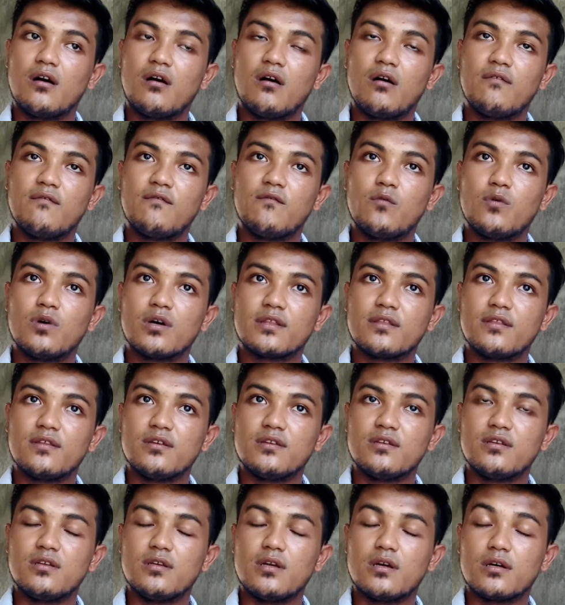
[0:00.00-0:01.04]
of what
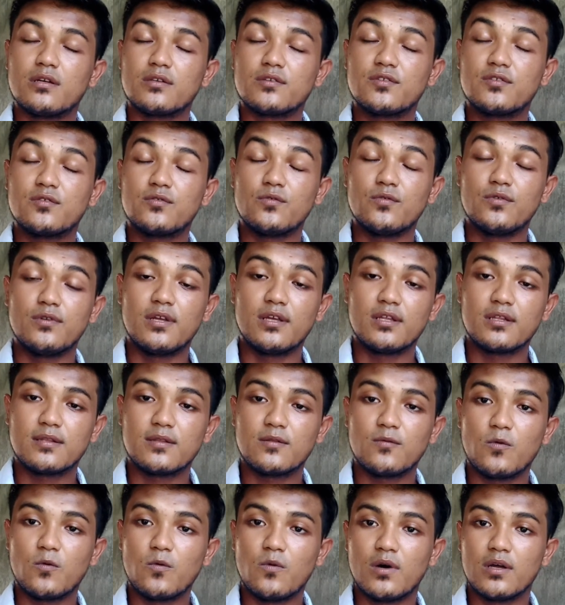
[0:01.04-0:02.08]
the
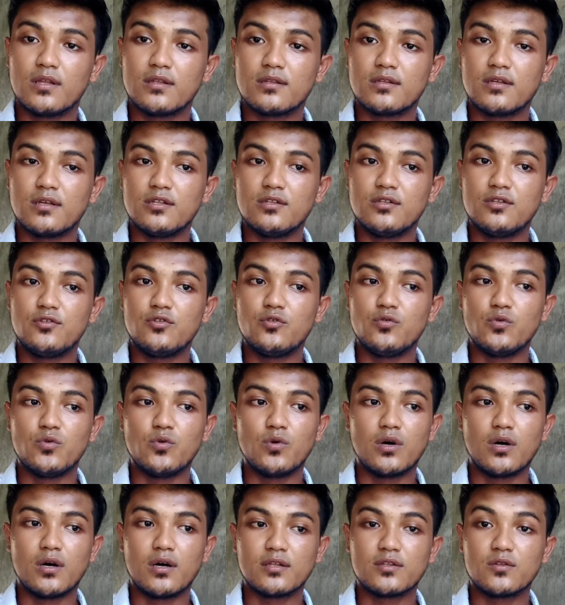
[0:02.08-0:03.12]
student wanted
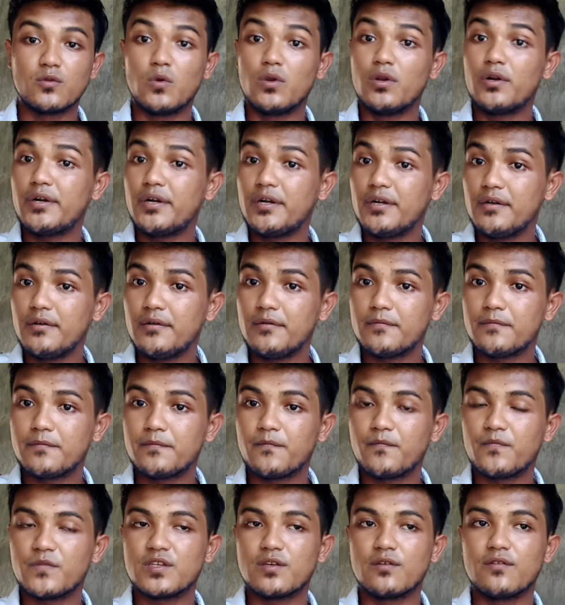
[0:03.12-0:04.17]
to
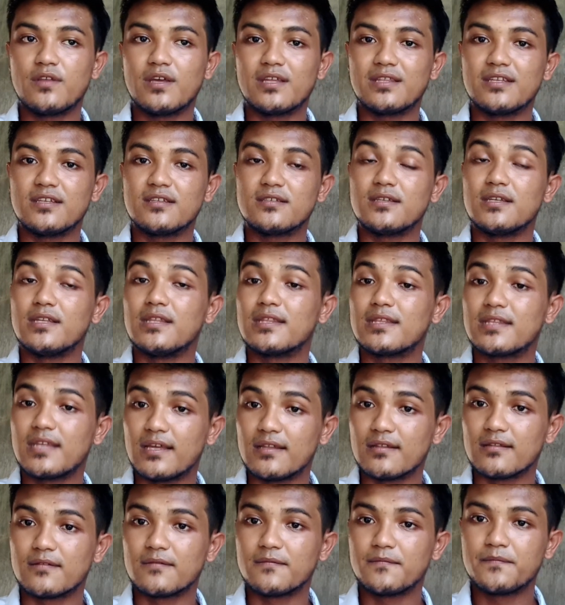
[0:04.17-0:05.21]
learn. So that is
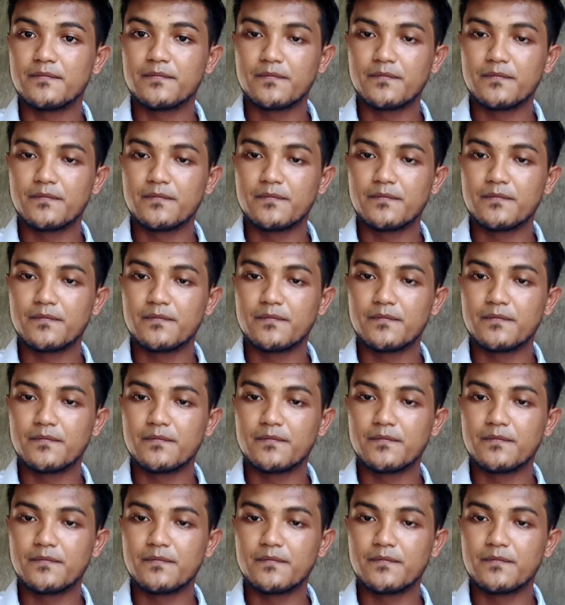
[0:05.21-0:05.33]
intent.